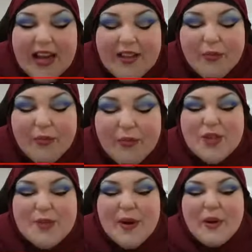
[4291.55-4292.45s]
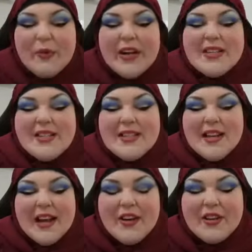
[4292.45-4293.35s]
And the worst part was is
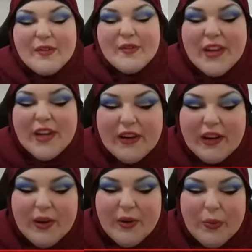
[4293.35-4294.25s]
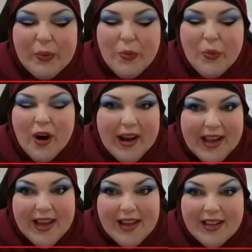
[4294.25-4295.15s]
I couldn't figure out why.